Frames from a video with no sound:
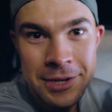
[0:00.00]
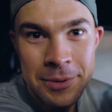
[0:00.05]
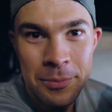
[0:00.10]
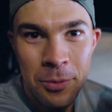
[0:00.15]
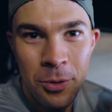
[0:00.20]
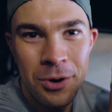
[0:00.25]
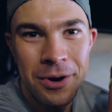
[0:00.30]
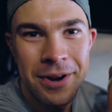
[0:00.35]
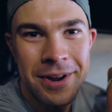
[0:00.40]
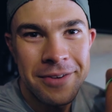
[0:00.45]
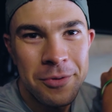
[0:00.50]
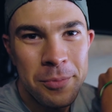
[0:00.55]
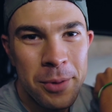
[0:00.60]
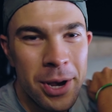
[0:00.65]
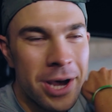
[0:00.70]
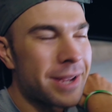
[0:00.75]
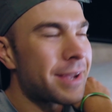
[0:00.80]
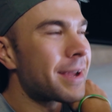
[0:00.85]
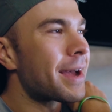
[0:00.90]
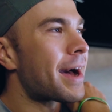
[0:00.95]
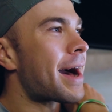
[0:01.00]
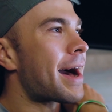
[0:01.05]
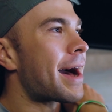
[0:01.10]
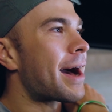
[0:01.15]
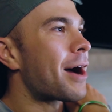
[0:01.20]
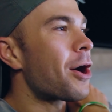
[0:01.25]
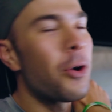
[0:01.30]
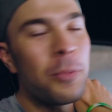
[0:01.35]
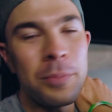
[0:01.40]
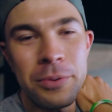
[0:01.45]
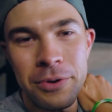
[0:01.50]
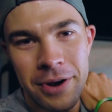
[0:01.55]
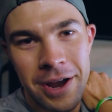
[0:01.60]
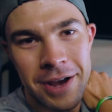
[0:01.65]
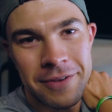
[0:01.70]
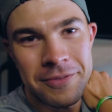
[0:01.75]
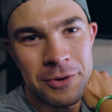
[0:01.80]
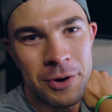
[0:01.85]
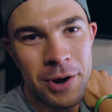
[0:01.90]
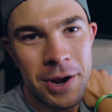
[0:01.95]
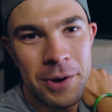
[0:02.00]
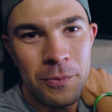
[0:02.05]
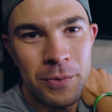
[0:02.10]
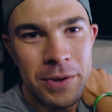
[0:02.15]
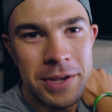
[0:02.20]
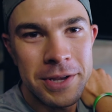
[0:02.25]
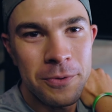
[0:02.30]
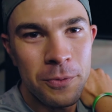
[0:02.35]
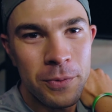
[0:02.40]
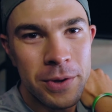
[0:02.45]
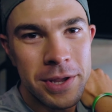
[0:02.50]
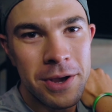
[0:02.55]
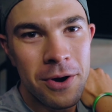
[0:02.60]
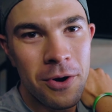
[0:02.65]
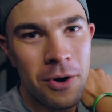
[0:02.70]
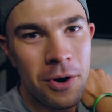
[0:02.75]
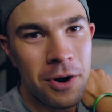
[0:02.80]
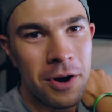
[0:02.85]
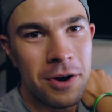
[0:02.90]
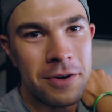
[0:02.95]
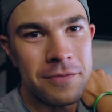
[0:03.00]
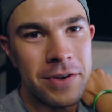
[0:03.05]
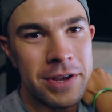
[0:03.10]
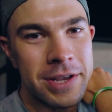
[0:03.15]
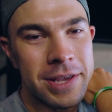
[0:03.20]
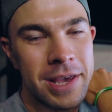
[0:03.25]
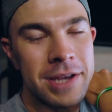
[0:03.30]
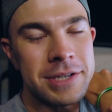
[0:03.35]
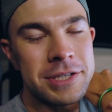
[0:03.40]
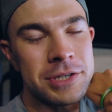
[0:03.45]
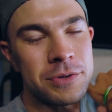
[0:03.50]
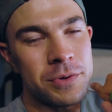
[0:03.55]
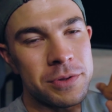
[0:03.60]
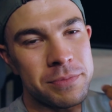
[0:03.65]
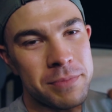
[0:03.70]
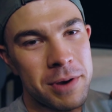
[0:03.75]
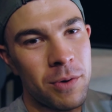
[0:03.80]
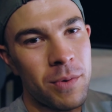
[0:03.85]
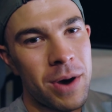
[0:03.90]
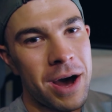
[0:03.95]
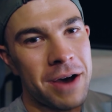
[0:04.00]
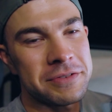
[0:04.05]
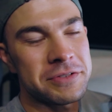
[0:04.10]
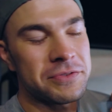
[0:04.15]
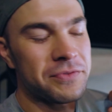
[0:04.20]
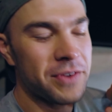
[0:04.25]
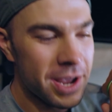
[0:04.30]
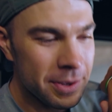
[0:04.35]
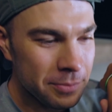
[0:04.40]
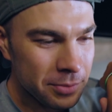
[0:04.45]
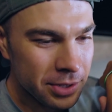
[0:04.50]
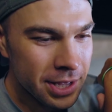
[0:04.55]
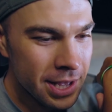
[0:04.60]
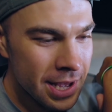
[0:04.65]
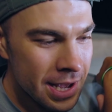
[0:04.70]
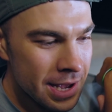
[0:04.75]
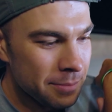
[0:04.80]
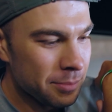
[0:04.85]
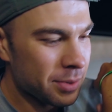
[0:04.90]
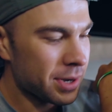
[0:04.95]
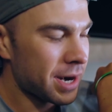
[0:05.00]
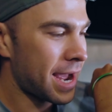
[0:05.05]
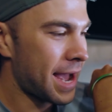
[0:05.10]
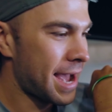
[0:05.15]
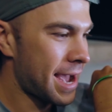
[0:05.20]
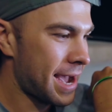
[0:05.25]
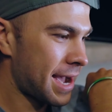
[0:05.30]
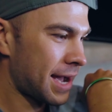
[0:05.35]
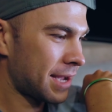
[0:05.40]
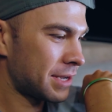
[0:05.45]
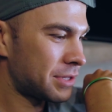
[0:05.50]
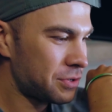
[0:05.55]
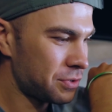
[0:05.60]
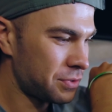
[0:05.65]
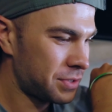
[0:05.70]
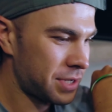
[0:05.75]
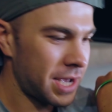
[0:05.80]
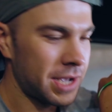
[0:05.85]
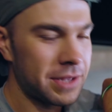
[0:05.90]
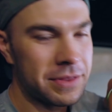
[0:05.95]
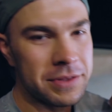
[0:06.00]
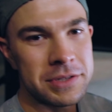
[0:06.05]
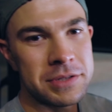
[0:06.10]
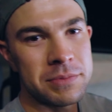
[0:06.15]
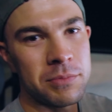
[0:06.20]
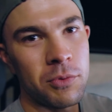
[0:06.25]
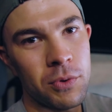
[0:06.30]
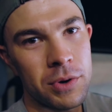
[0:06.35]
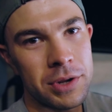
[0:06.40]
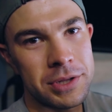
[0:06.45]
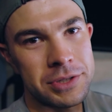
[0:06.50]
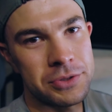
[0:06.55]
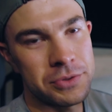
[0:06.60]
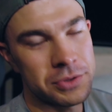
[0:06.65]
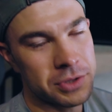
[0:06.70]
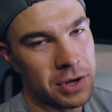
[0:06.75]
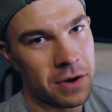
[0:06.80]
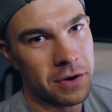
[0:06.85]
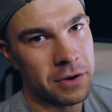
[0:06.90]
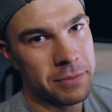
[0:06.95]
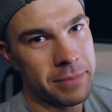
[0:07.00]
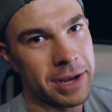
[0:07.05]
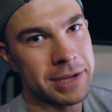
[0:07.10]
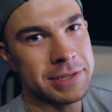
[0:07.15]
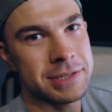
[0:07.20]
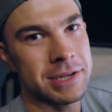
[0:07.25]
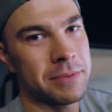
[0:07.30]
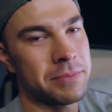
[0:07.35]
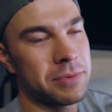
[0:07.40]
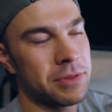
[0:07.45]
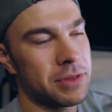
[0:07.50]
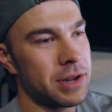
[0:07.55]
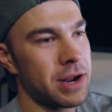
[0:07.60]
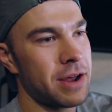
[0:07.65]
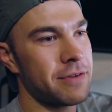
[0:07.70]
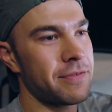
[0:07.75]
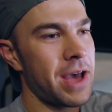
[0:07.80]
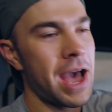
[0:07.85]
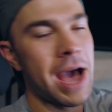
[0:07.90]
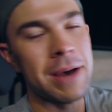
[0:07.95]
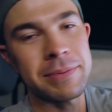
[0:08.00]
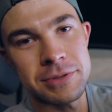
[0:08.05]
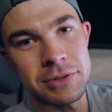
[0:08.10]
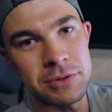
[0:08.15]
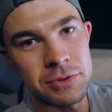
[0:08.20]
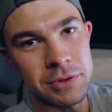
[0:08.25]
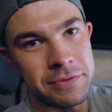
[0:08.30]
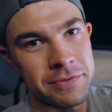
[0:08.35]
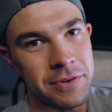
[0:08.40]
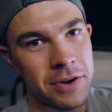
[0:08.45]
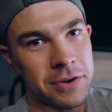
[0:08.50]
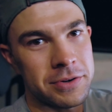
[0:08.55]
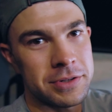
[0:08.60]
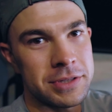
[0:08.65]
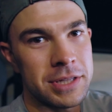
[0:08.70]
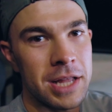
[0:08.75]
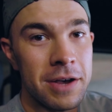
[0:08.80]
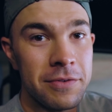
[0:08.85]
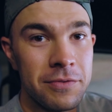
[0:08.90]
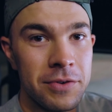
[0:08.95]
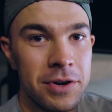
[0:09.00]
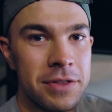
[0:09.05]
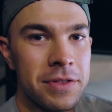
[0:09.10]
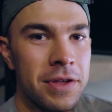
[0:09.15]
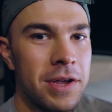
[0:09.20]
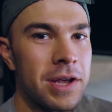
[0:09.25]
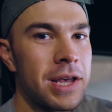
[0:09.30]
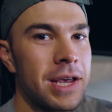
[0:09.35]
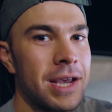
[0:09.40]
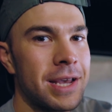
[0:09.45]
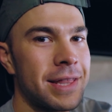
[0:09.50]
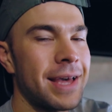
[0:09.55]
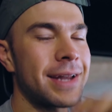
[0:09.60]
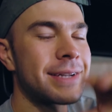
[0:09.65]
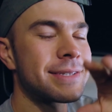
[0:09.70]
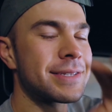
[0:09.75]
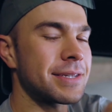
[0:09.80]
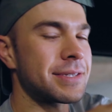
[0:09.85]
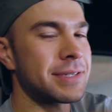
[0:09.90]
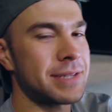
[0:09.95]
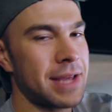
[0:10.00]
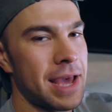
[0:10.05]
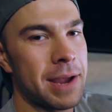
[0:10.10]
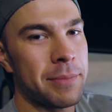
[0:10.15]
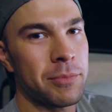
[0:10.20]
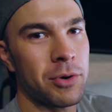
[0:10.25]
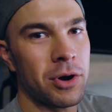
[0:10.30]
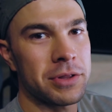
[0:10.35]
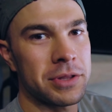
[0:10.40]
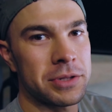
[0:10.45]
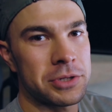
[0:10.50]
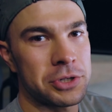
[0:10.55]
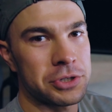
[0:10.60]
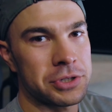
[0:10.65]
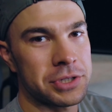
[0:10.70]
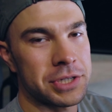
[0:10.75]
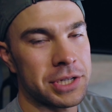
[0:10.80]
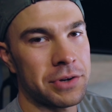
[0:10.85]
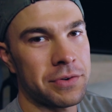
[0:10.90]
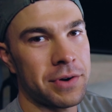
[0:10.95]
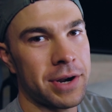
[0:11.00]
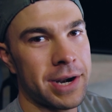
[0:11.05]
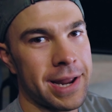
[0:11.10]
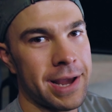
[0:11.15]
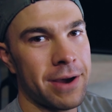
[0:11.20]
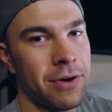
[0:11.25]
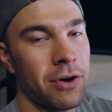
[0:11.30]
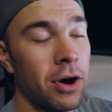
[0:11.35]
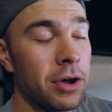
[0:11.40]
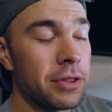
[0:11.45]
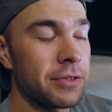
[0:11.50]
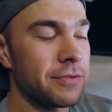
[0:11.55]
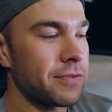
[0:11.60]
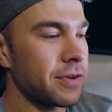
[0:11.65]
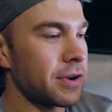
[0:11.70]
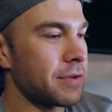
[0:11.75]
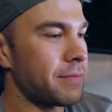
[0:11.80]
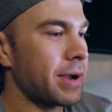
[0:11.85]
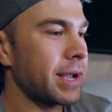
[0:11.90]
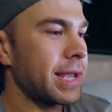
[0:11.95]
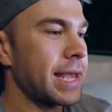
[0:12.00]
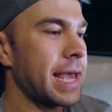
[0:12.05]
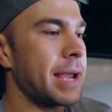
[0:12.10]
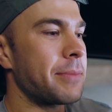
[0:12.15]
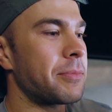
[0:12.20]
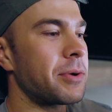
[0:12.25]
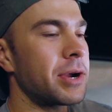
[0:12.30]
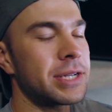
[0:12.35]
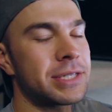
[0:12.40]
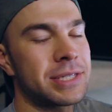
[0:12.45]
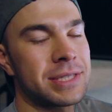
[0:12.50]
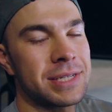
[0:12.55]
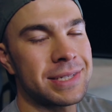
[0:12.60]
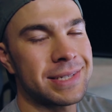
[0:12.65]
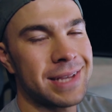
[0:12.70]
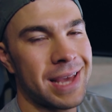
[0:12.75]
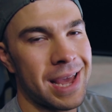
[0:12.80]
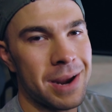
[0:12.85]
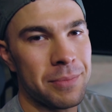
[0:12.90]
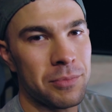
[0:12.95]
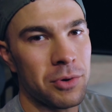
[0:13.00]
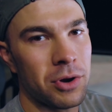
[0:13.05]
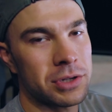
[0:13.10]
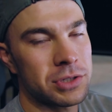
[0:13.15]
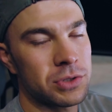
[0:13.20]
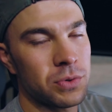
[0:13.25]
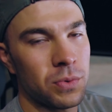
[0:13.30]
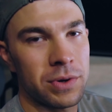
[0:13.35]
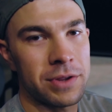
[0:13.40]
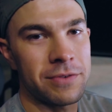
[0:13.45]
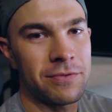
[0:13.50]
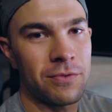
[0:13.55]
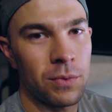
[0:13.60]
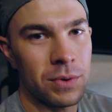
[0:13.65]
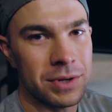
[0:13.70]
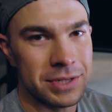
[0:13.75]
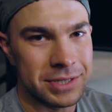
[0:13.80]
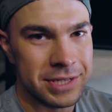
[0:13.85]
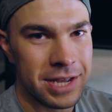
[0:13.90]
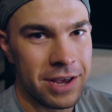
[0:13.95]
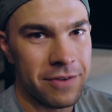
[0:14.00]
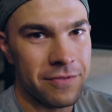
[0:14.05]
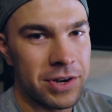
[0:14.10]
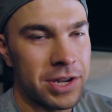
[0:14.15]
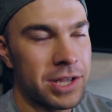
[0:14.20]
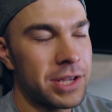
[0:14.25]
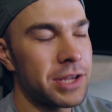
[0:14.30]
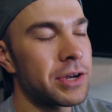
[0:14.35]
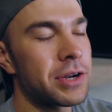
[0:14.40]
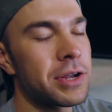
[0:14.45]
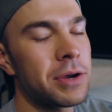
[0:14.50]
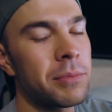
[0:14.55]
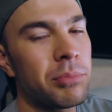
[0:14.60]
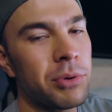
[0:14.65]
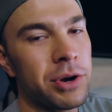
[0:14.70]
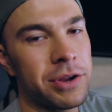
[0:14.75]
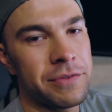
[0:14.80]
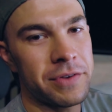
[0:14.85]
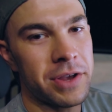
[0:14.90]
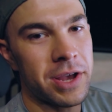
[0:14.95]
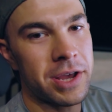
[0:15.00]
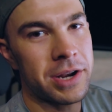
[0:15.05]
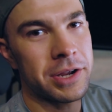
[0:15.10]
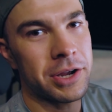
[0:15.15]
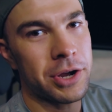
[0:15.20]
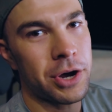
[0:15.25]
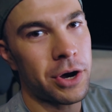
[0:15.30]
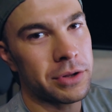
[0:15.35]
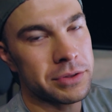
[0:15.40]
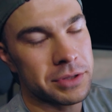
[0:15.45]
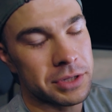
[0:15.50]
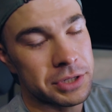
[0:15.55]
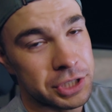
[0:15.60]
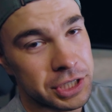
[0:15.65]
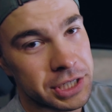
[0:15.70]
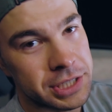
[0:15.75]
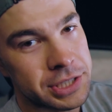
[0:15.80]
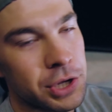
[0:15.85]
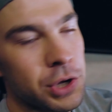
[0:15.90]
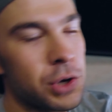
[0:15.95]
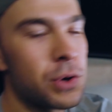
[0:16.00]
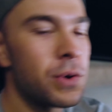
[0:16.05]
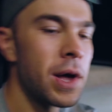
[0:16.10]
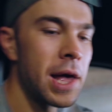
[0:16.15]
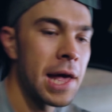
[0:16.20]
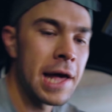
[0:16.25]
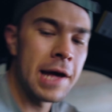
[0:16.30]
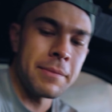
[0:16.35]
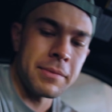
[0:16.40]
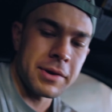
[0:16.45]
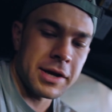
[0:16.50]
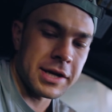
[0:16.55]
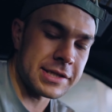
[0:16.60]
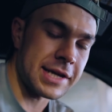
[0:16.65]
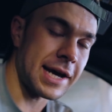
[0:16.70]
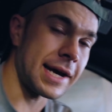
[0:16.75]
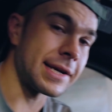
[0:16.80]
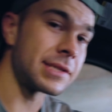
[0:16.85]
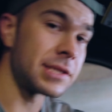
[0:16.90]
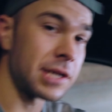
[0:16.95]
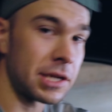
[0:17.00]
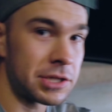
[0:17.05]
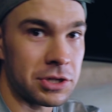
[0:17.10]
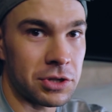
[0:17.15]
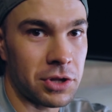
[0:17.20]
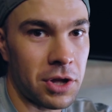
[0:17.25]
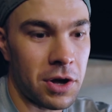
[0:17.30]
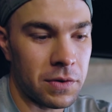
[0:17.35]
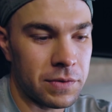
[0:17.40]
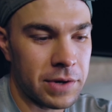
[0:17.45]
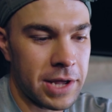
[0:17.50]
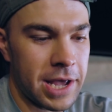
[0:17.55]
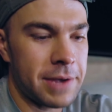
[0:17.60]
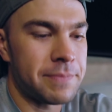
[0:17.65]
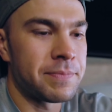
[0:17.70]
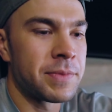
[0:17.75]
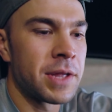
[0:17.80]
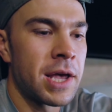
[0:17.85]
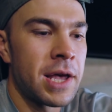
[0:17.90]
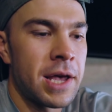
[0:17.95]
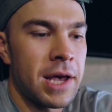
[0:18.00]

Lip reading: Good morning, everybody. I hope you're having a great week. We are on vacation with my wife's family, but I had to take this morning to talk about something that I've absolutely fallen in love with, and that is this Tamron that you're seeing right now on the front of my camera. It's the Tamron 24-70. Gonna abbreviate it and call it the G2 because it has such a long name.